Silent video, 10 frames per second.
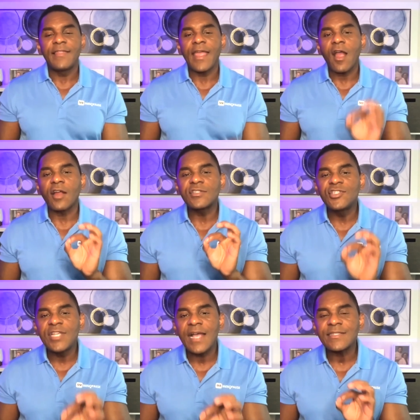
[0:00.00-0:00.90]
they are
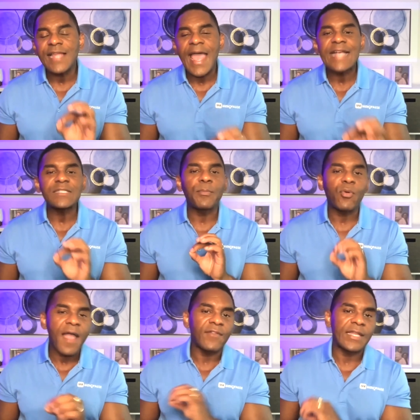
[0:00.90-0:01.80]
just as
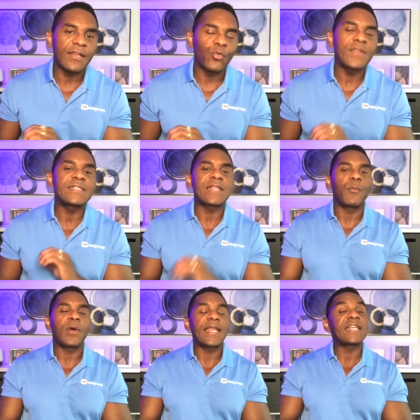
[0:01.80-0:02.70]
prevalent with
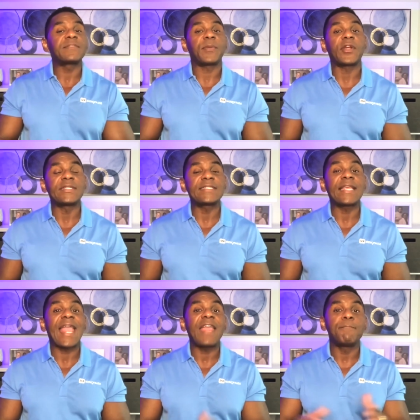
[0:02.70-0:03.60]
someone
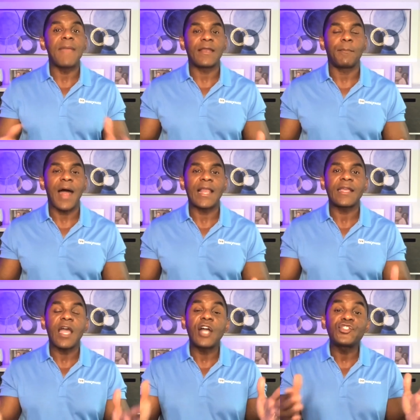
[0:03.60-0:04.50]
experiencing a
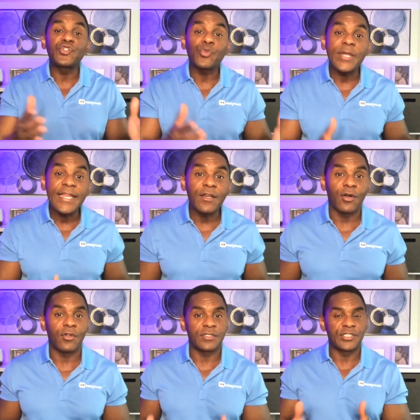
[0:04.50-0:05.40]
metabolic adrenal